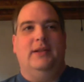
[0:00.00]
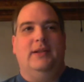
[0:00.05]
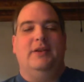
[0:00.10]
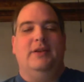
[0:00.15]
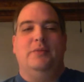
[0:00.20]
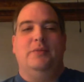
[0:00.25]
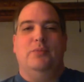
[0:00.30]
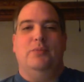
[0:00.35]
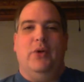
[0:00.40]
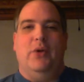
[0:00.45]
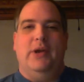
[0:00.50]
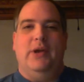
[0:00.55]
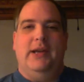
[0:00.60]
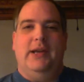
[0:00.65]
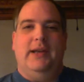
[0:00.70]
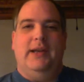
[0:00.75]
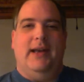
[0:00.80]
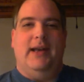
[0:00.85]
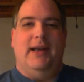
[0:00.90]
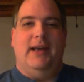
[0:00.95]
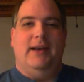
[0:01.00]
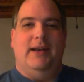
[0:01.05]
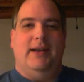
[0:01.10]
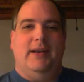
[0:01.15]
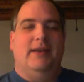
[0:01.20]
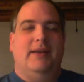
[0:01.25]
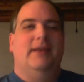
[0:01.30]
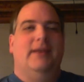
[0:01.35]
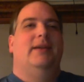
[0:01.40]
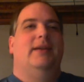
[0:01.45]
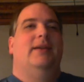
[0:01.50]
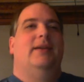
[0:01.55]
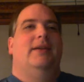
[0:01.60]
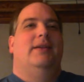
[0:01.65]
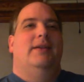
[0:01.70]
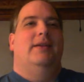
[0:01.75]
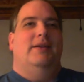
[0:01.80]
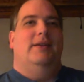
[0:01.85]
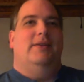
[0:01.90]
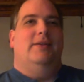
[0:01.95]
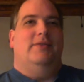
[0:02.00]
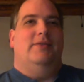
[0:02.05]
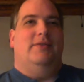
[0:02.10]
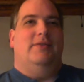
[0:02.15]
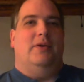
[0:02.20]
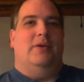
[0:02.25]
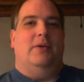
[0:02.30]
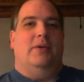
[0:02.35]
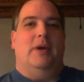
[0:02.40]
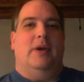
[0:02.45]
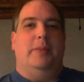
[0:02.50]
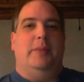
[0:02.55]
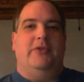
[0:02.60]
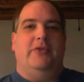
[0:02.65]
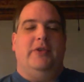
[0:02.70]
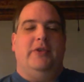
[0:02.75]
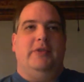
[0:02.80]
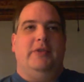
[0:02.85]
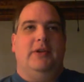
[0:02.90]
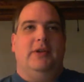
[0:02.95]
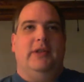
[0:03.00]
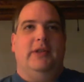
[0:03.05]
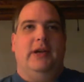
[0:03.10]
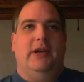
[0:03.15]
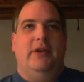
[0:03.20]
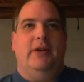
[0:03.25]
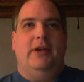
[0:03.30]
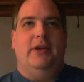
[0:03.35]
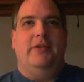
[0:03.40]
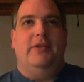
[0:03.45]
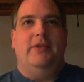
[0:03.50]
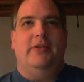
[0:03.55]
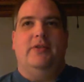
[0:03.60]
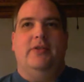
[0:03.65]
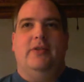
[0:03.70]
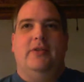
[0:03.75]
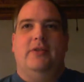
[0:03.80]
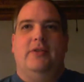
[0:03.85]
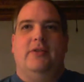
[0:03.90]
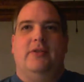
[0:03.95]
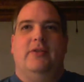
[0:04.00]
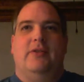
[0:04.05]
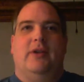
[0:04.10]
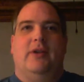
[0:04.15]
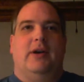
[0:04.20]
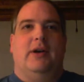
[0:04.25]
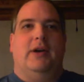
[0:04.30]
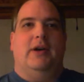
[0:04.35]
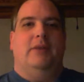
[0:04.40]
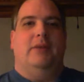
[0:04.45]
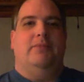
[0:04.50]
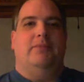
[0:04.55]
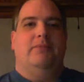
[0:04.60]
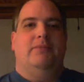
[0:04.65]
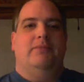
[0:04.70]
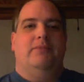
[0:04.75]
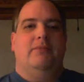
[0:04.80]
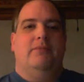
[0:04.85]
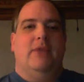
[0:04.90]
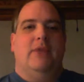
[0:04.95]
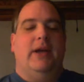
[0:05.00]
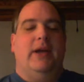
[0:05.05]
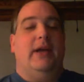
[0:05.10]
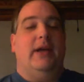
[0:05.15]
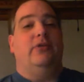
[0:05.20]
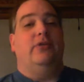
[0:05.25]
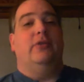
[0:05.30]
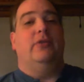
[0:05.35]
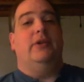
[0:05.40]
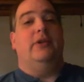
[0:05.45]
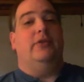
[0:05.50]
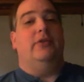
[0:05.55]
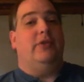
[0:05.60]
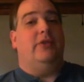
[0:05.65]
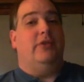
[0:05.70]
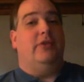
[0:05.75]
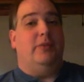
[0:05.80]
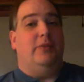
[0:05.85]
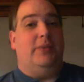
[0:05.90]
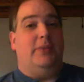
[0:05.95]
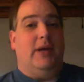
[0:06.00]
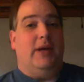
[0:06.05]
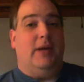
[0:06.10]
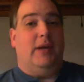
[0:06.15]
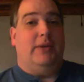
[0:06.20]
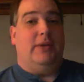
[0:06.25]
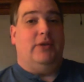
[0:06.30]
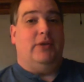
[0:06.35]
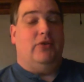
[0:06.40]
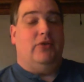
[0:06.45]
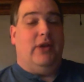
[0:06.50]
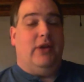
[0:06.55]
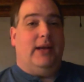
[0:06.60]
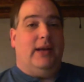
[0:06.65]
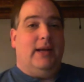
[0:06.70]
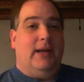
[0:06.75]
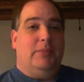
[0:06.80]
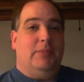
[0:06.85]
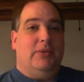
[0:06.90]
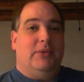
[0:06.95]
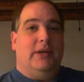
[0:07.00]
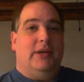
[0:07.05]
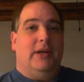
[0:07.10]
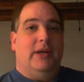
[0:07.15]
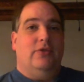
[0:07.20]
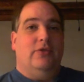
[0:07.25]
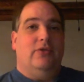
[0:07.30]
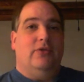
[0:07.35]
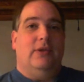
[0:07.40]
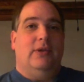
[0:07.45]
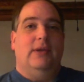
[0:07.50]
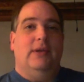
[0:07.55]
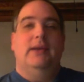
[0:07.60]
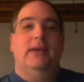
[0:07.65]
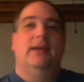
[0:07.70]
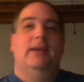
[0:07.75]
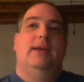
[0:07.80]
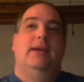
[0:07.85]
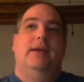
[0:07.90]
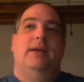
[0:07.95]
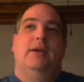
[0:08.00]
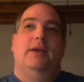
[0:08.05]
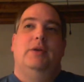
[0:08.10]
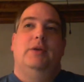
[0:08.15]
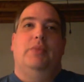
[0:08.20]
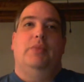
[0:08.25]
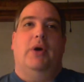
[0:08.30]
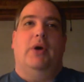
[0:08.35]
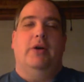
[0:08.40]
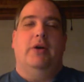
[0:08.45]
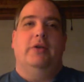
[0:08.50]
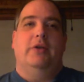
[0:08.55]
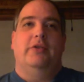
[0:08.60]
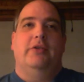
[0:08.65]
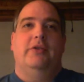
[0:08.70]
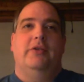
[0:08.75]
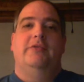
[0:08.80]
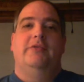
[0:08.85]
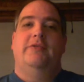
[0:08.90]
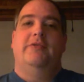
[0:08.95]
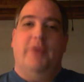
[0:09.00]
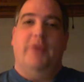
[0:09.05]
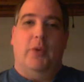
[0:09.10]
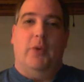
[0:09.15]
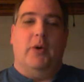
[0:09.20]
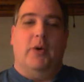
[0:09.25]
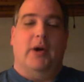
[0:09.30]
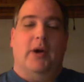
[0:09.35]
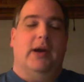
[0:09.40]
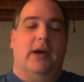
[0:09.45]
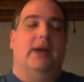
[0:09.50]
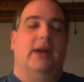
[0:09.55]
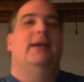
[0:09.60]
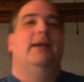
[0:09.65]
good morning again. So I'm Stephen Cleary. This is Asynchronous TCP IP chat application part 4.